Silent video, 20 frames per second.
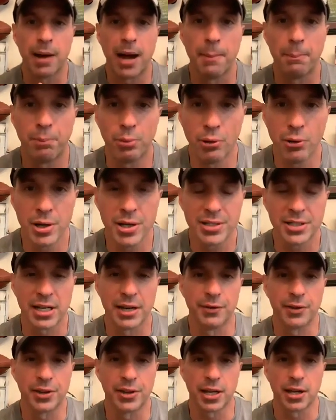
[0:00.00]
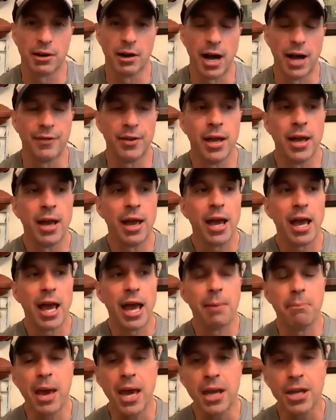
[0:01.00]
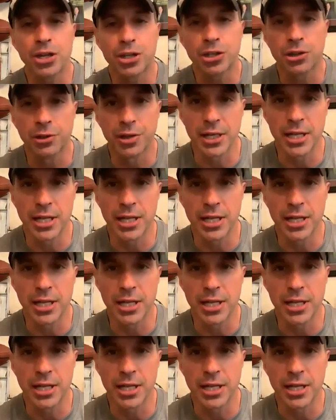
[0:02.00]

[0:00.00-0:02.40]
my employees did everything in life and making sure